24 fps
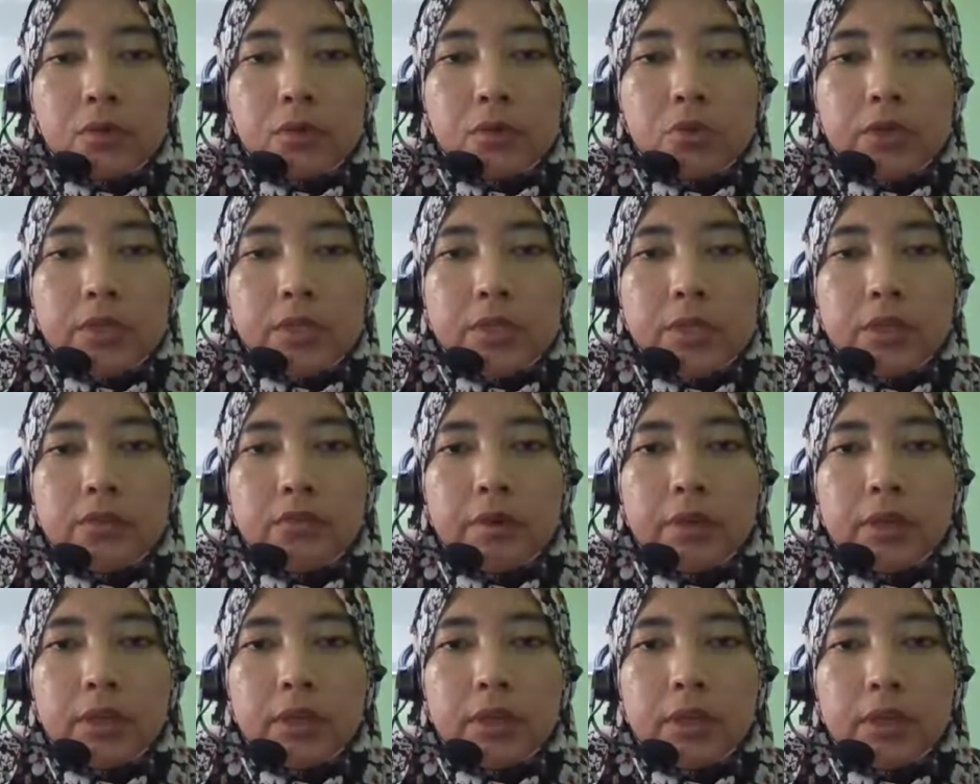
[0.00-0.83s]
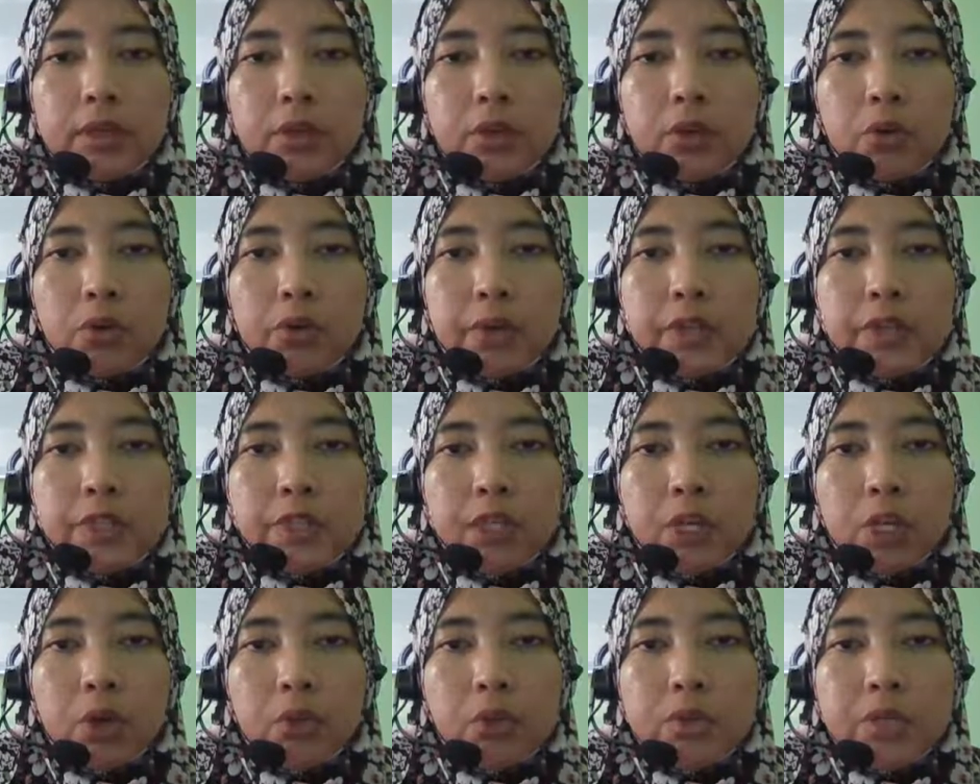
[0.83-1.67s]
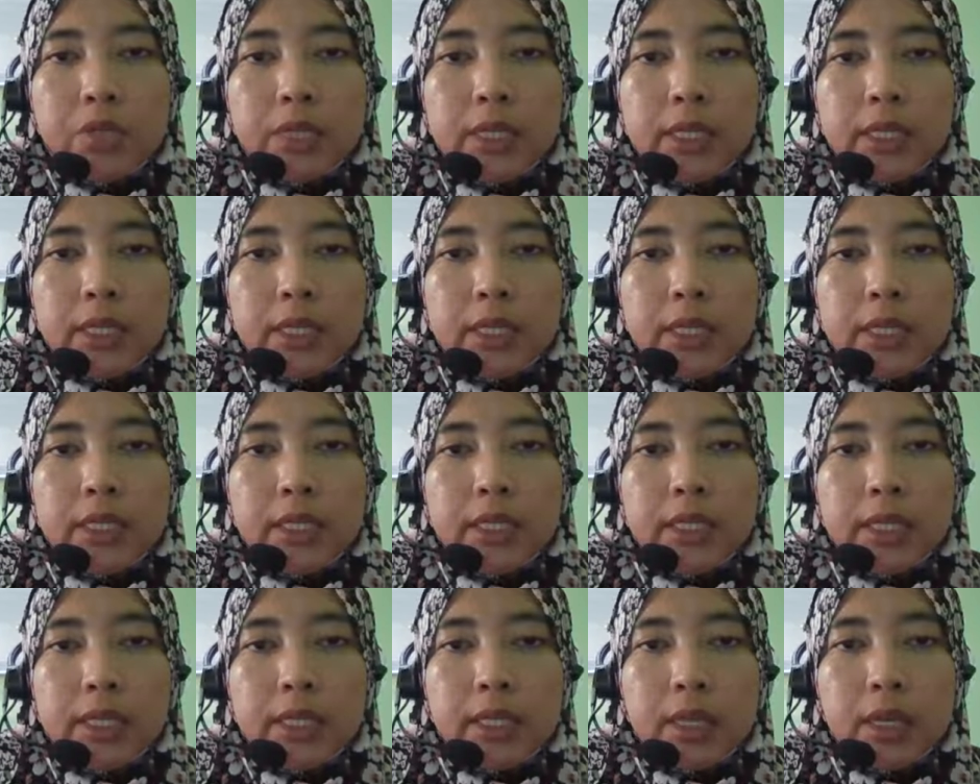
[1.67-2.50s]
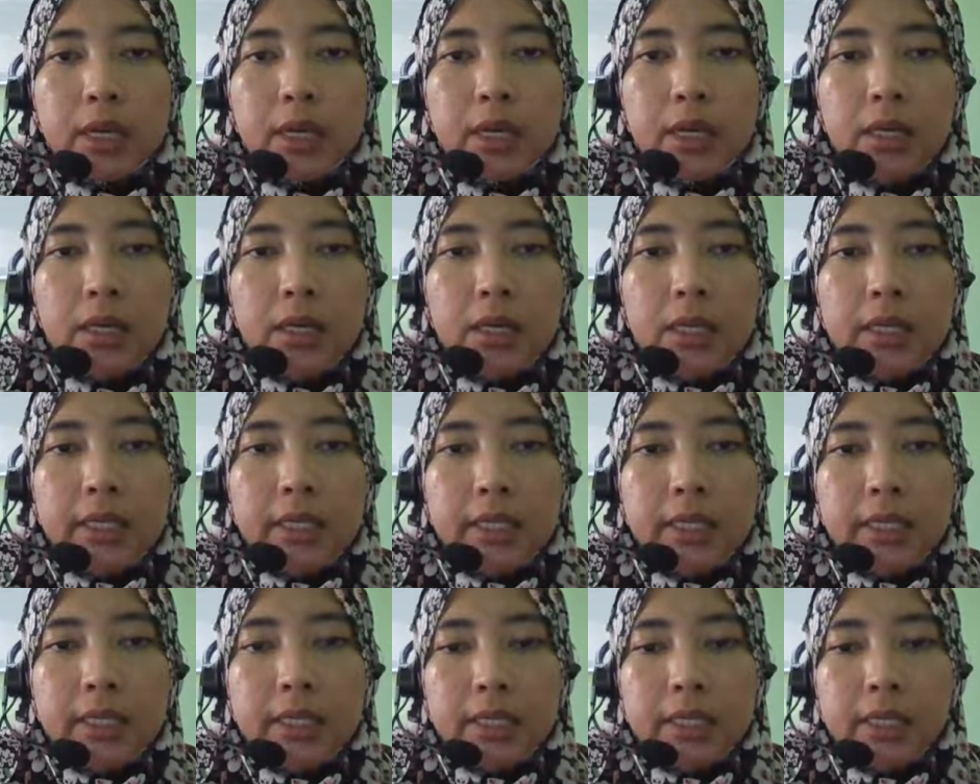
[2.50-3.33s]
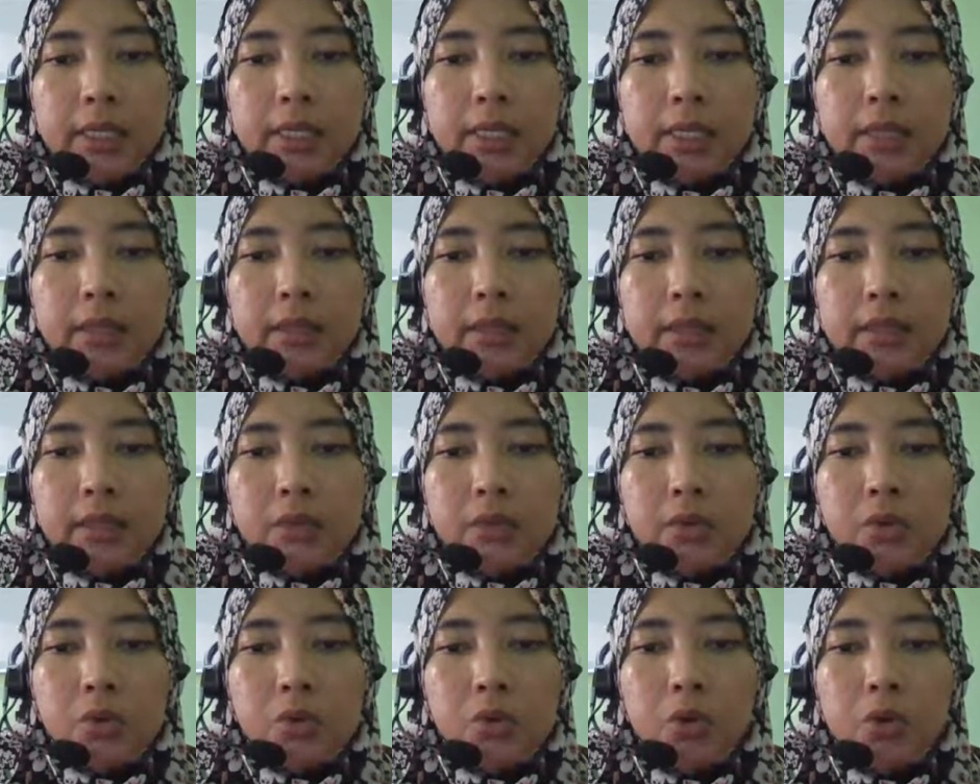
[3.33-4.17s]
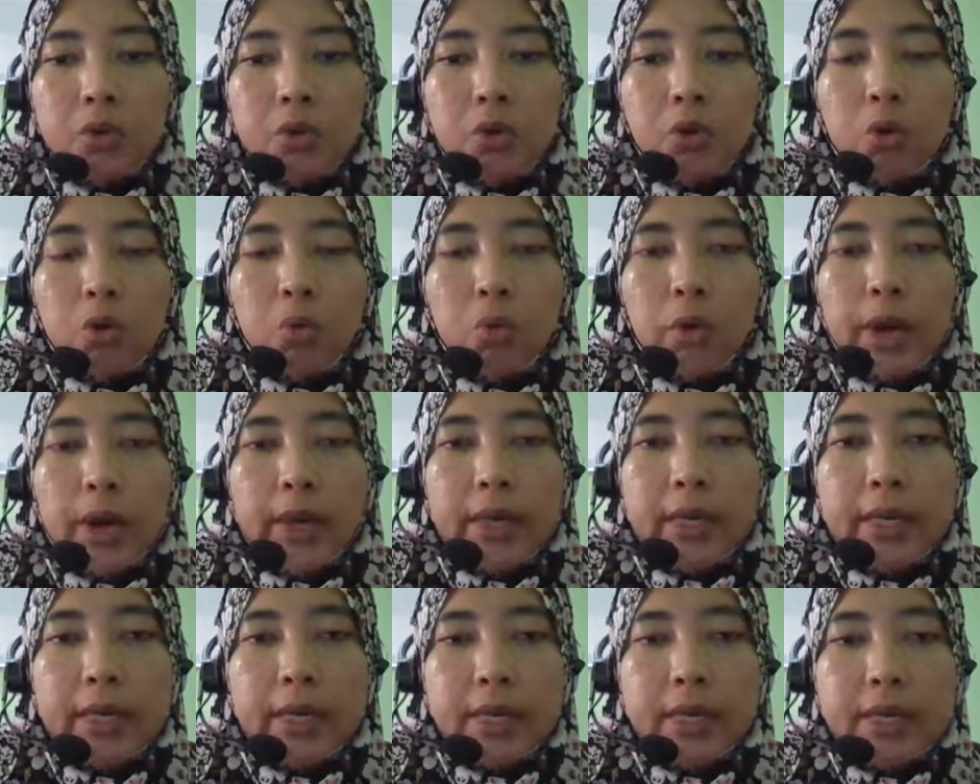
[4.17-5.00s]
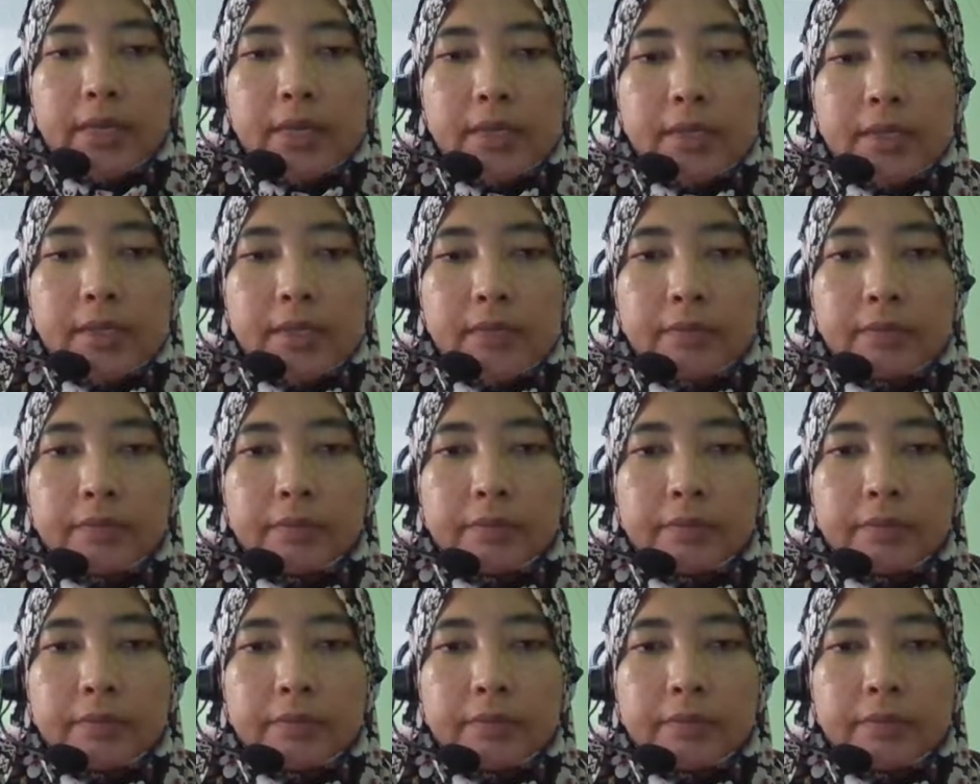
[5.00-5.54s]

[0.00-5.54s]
so it's given here the original equation d theta dt. So your y is